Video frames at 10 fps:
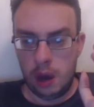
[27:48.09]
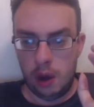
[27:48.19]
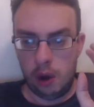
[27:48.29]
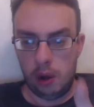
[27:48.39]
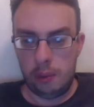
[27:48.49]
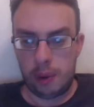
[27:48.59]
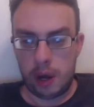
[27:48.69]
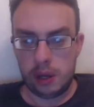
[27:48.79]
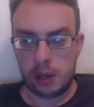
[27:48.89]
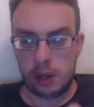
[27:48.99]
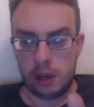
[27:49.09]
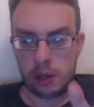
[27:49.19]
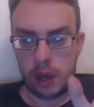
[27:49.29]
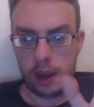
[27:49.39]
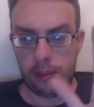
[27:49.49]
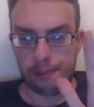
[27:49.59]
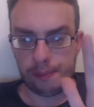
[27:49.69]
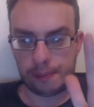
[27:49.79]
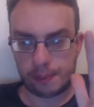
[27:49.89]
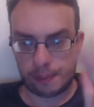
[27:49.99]
All the prices um,
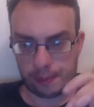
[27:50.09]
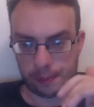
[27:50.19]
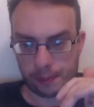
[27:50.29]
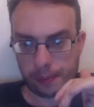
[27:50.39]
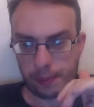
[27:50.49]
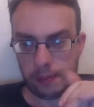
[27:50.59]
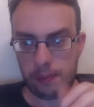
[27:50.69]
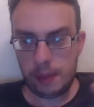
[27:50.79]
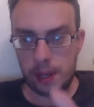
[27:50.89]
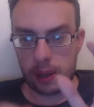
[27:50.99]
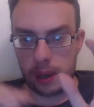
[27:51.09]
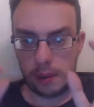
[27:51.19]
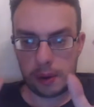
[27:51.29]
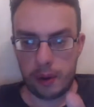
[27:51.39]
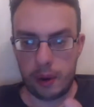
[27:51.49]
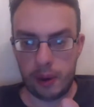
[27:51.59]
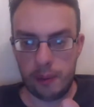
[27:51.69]
that I'm quoting,